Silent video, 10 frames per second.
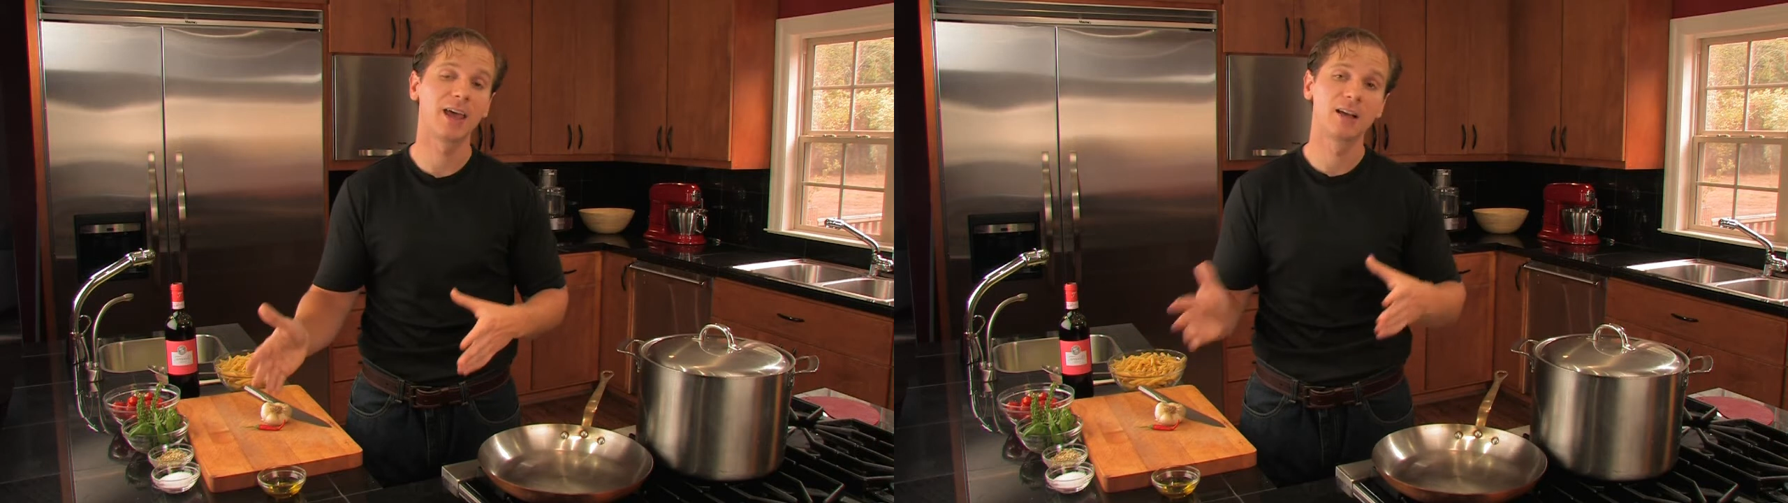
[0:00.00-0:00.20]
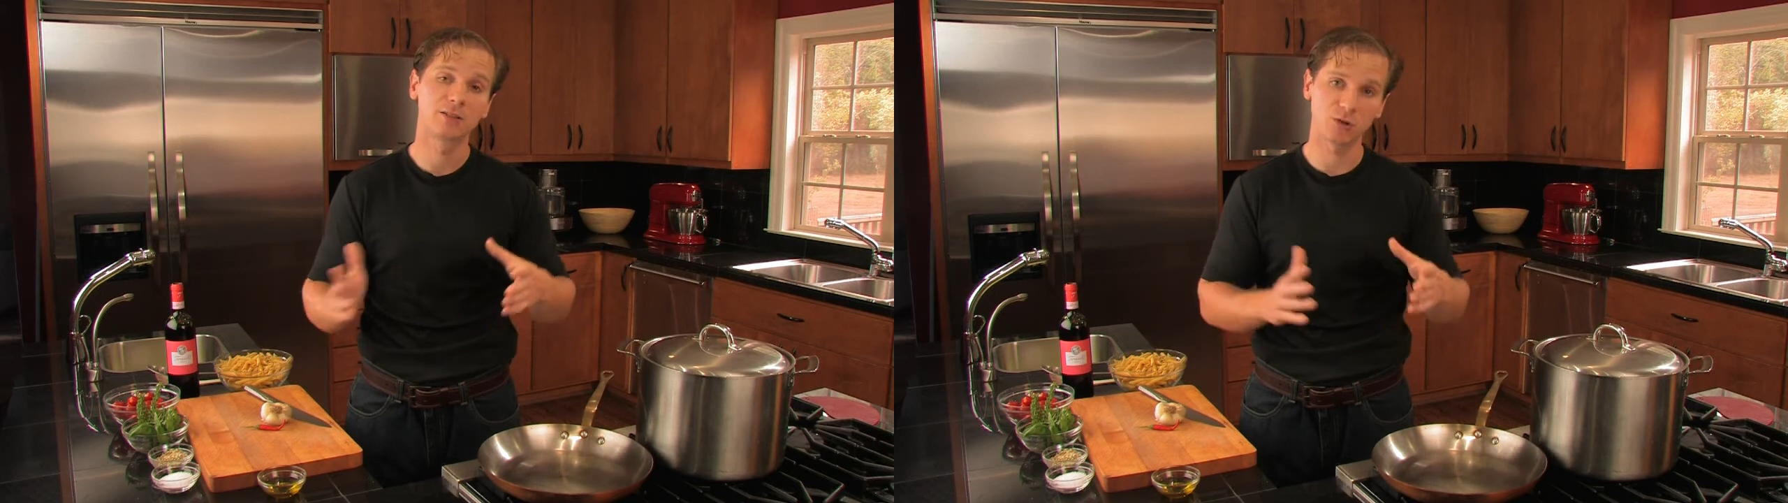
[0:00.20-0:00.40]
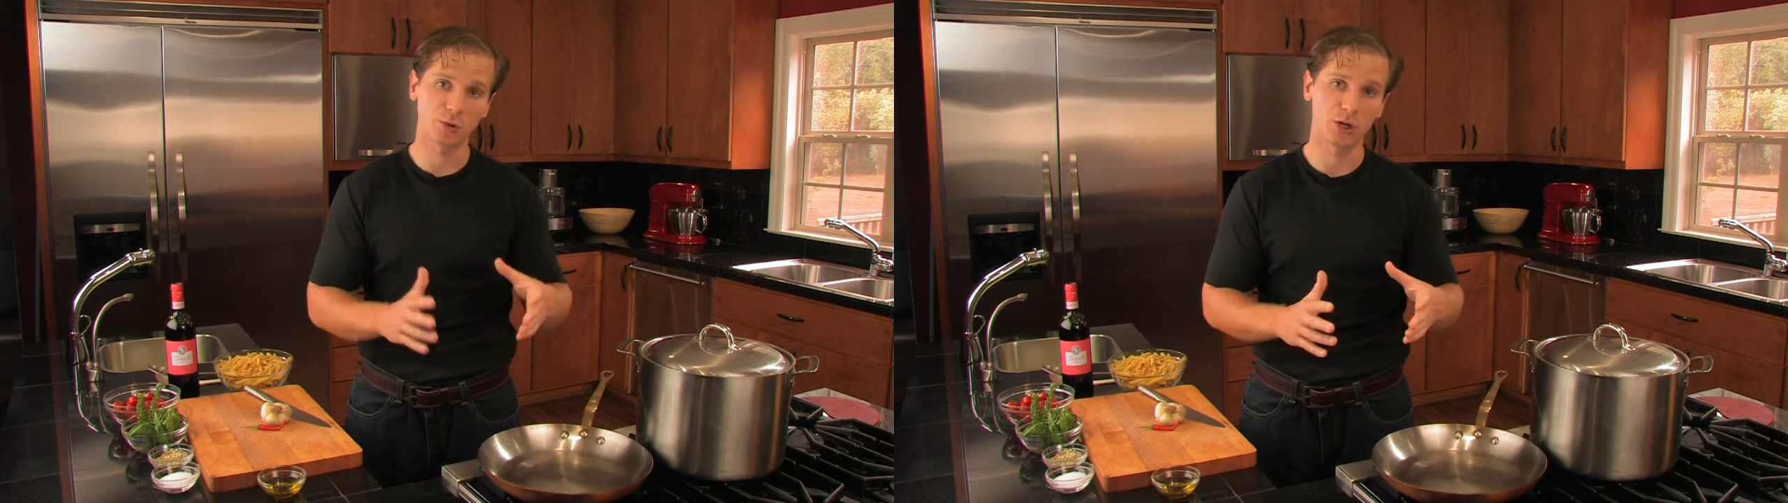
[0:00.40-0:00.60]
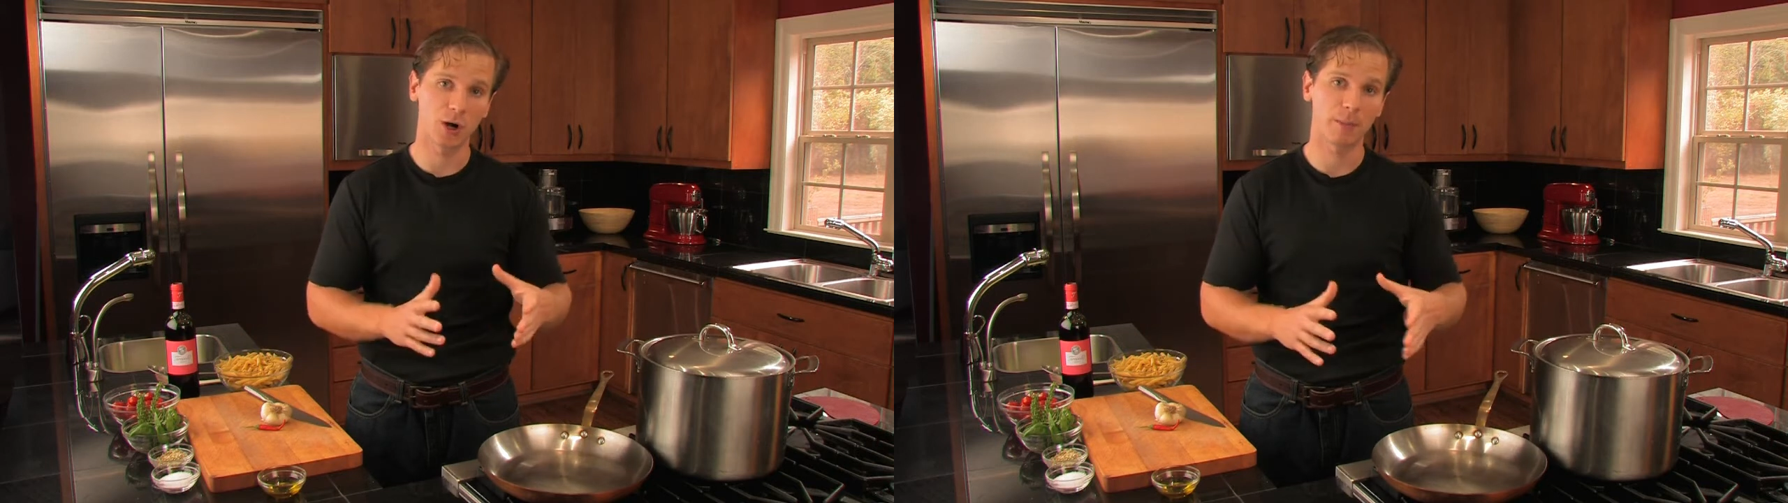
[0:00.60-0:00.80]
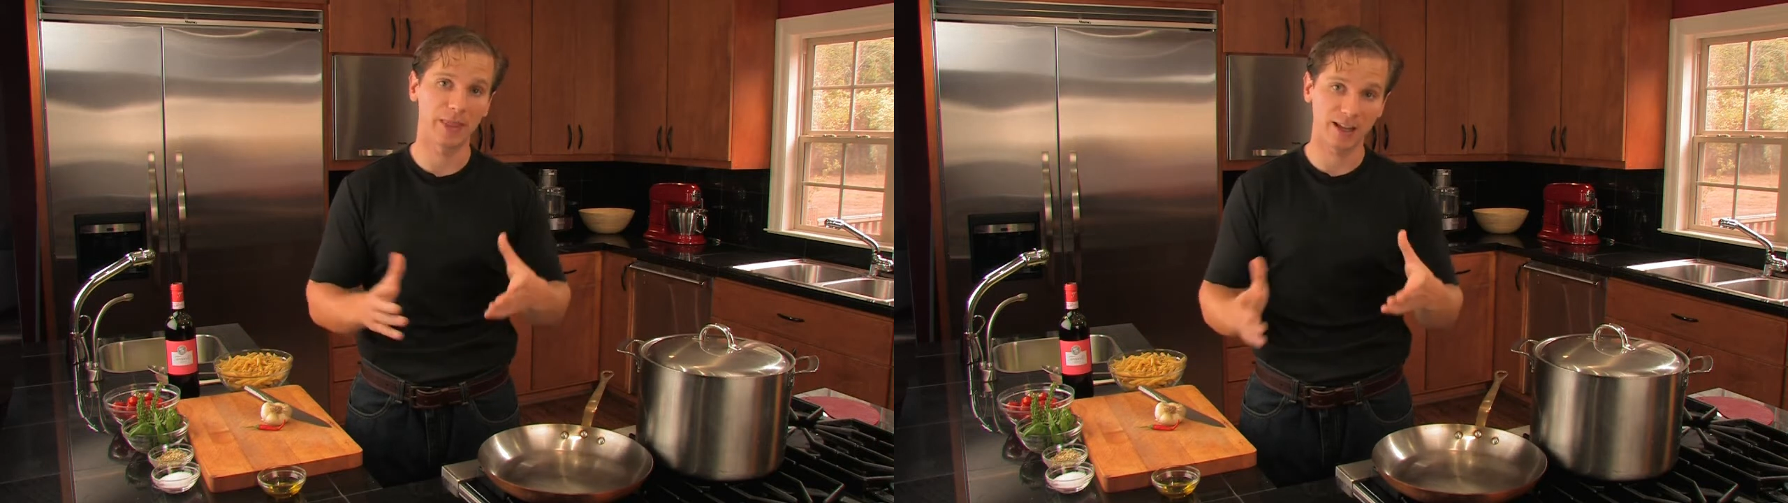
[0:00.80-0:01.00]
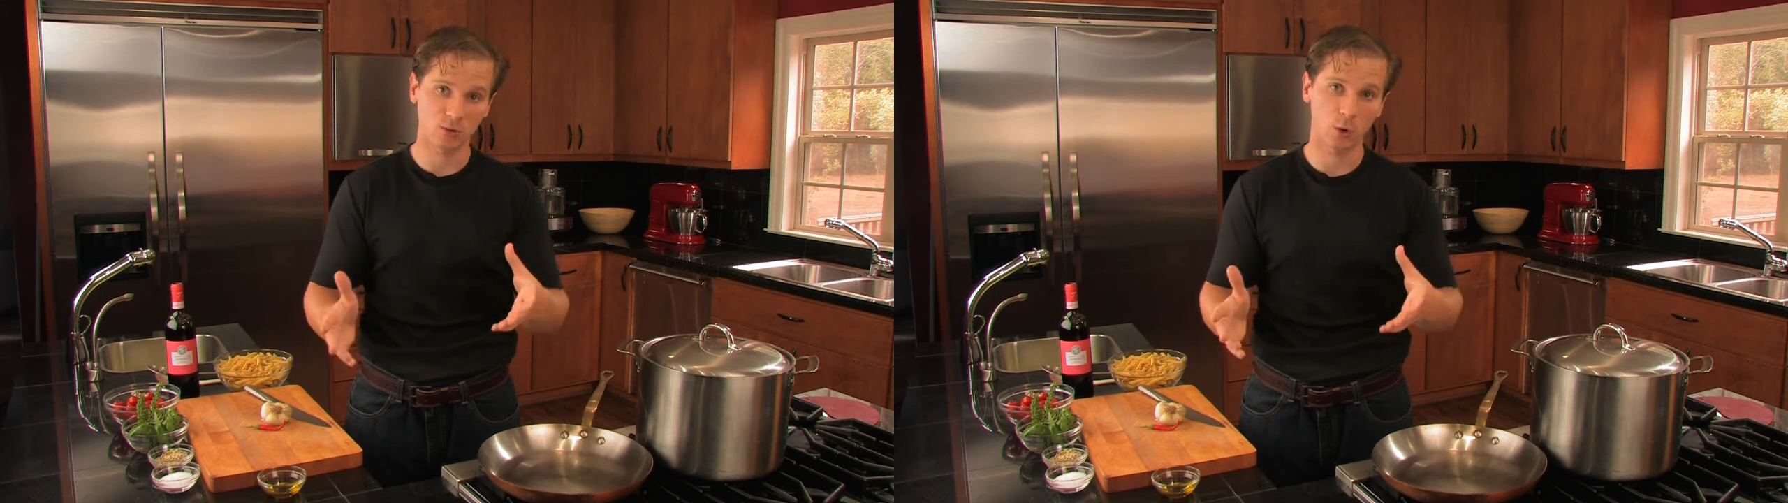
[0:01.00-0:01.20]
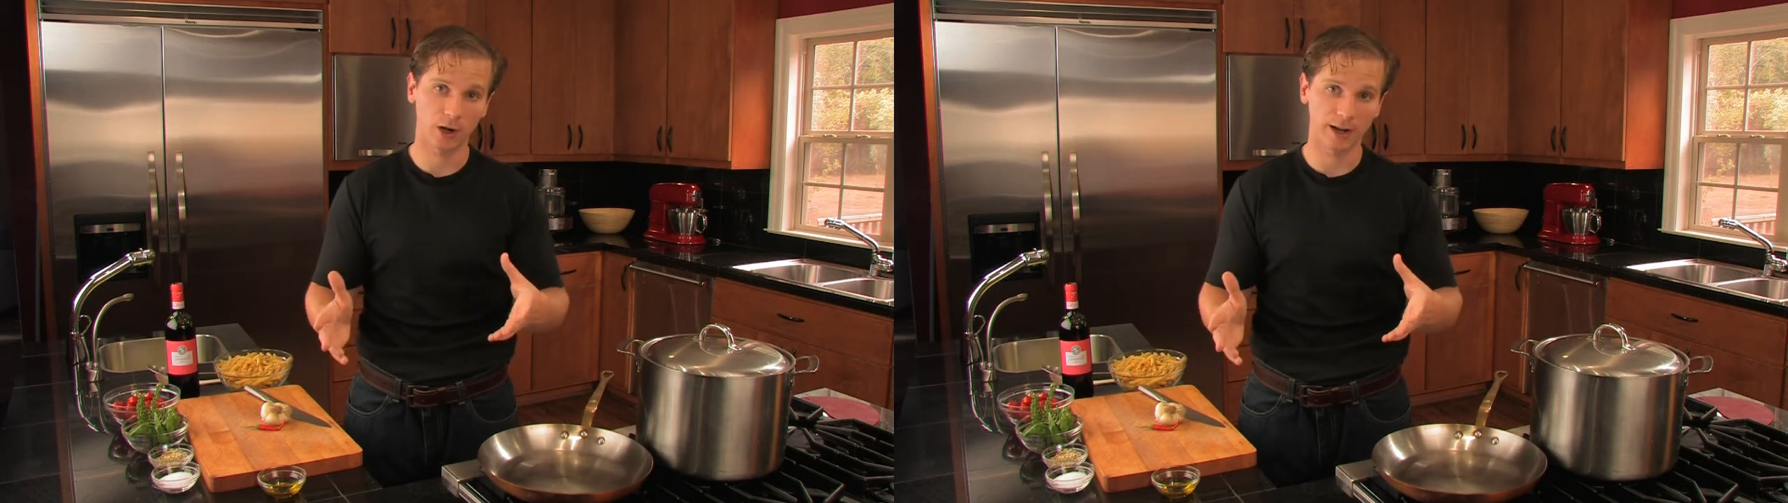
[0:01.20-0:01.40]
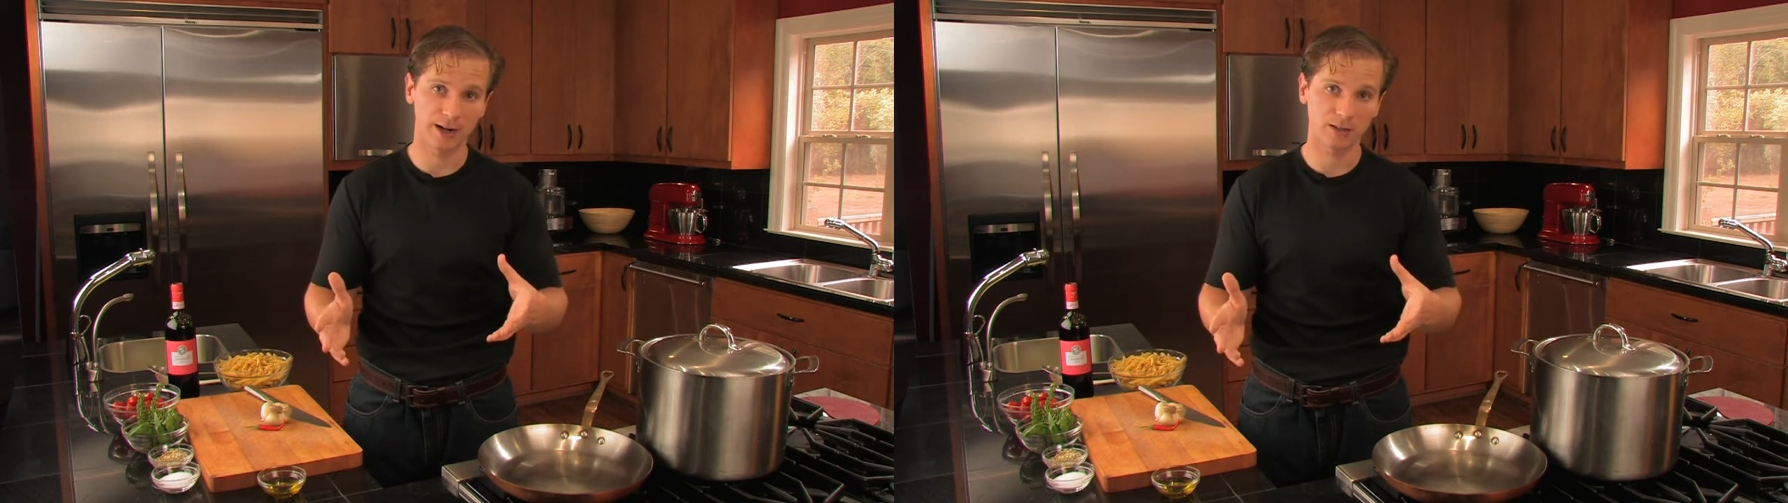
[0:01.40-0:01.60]
to Europe, and that's where
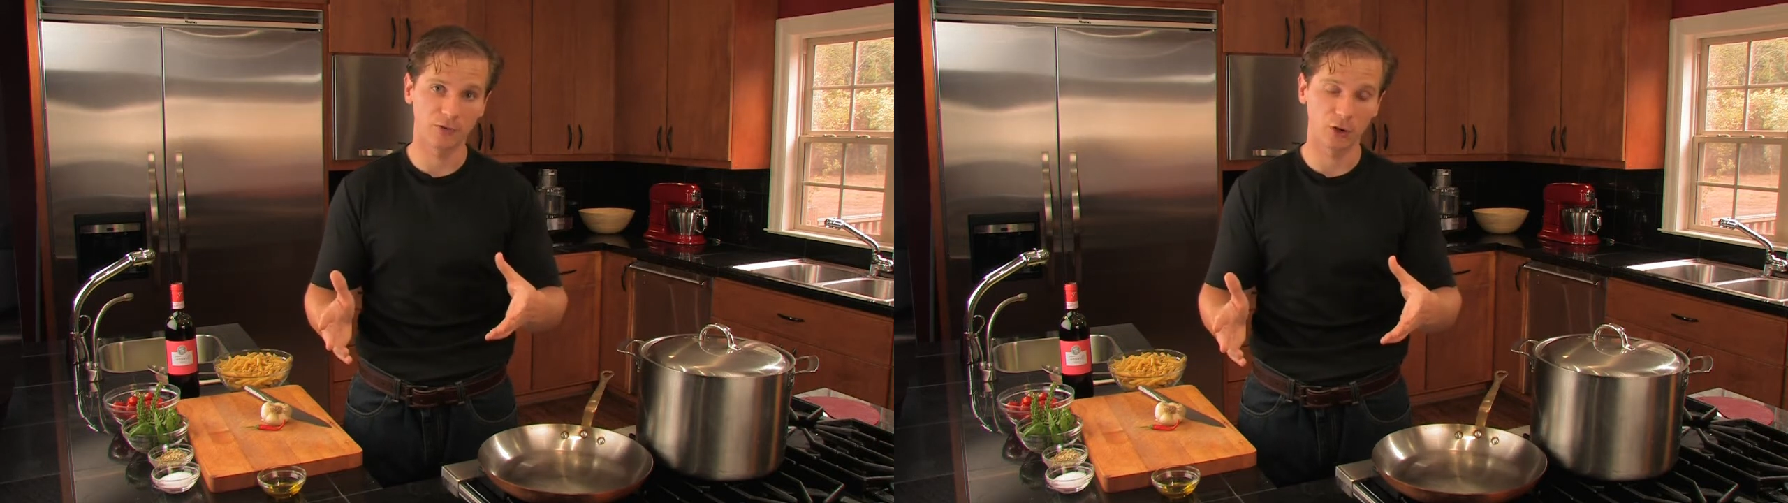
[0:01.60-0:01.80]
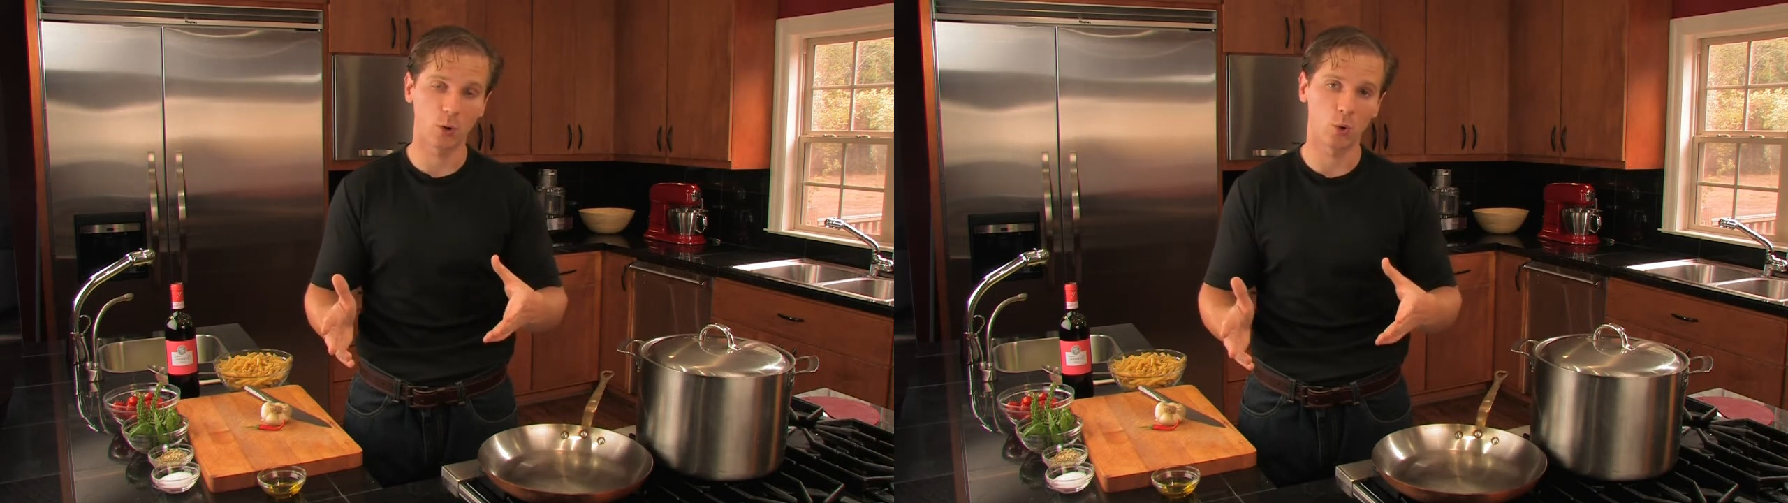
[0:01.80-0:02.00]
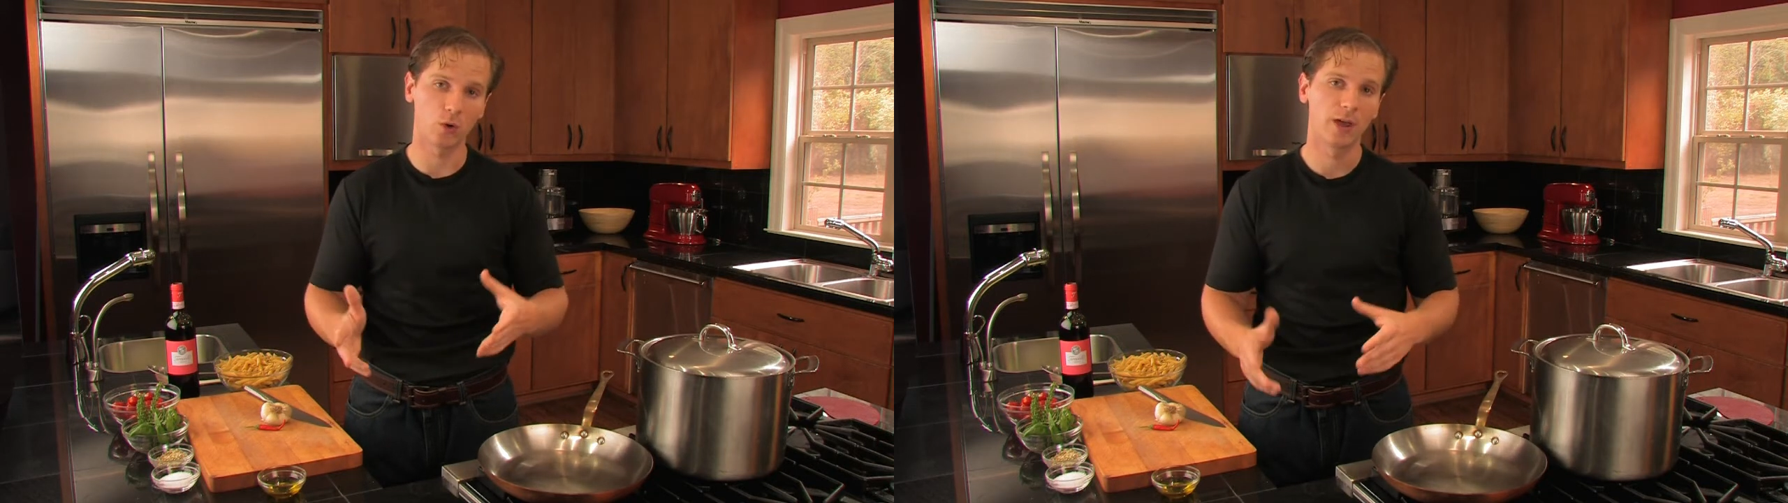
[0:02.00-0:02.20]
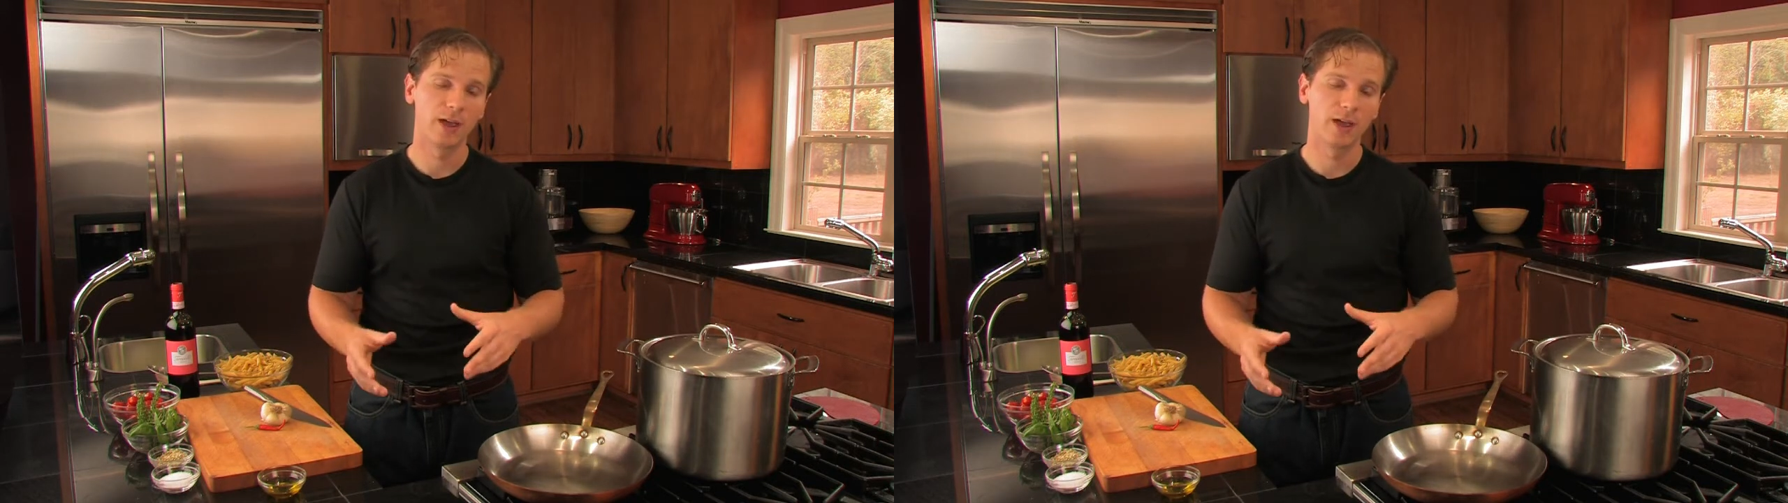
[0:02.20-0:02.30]
it got its foothold.